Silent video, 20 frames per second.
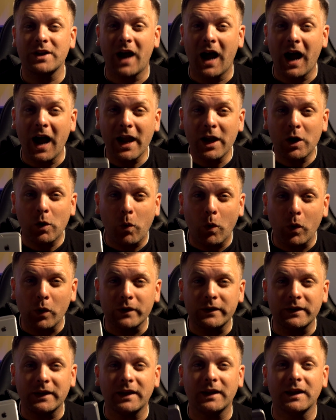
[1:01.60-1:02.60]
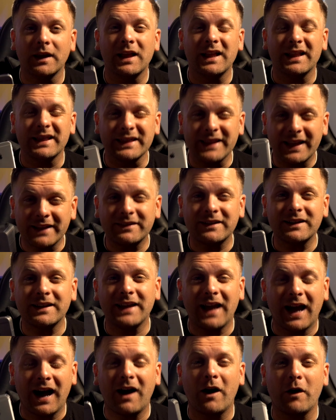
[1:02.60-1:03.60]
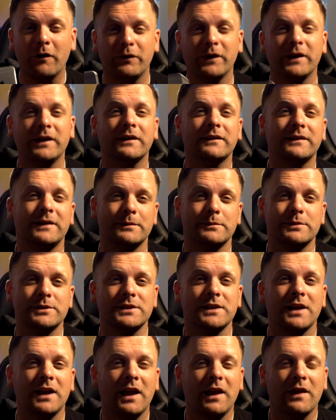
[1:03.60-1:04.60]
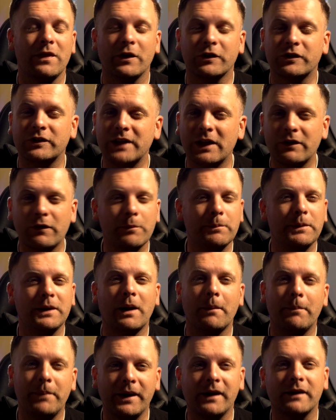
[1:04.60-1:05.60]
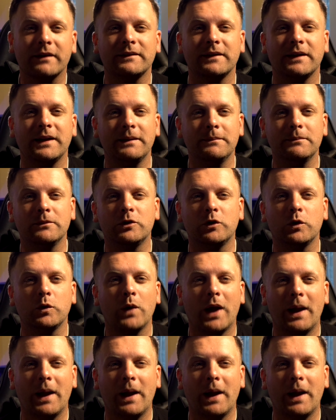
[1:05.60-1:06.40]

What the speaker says: high quality literally at our fingertips, there's never been a better time to